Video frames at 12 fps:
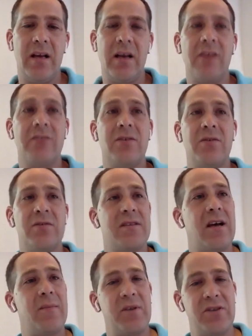and also
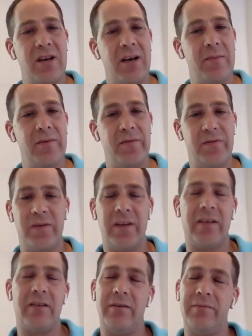stop a job if
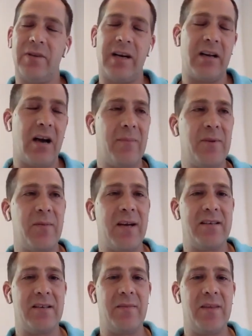like you're trying to
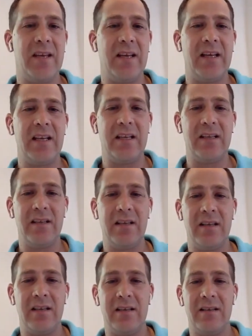optimize something and
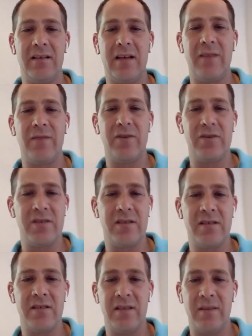it
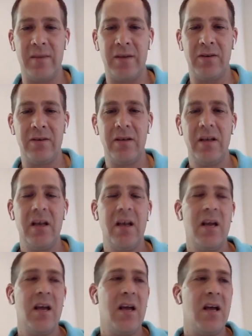diverges in the middle.
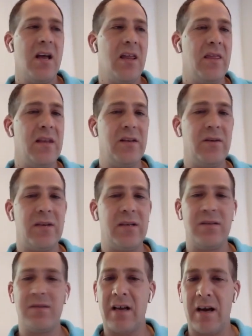Then you
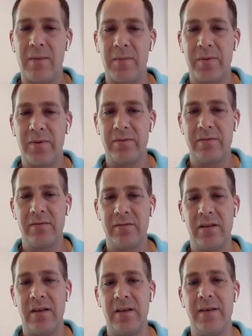can stop
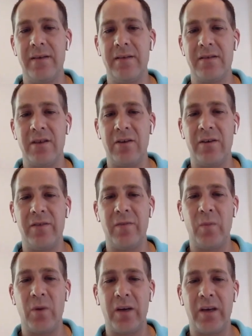the SunGrid
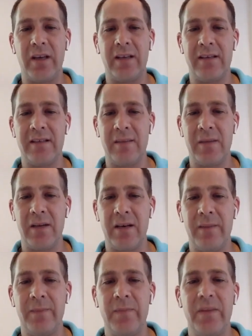from working at the same
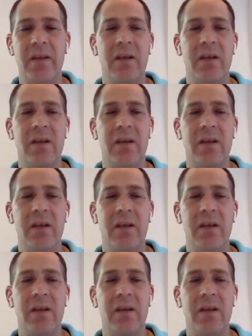time.